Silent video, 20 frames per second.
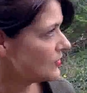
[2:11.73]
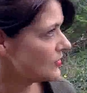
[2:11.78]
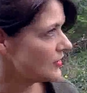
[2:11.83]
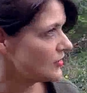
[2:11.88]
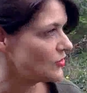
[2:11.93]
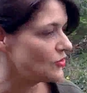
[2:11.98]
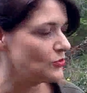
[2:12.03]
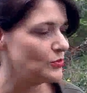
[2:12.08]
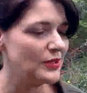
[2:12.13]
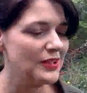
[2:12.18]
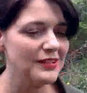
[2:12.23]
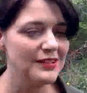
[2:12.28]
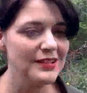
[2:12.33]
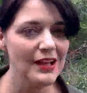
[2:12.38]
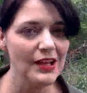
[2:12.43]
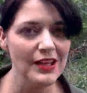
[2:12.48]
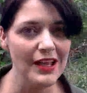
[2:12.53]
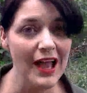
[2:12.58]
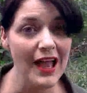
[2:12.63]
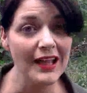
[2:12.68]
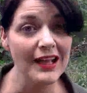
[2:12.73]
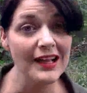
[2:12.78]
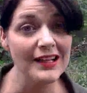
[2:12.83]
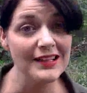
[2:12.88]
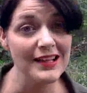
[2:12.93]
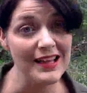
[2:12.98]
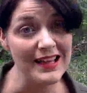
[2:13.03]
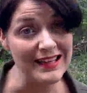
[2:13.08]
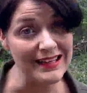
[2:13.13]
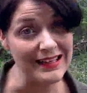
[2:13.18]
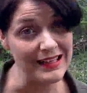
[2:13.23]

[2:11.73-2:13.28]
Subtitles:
I just want to tell you I got an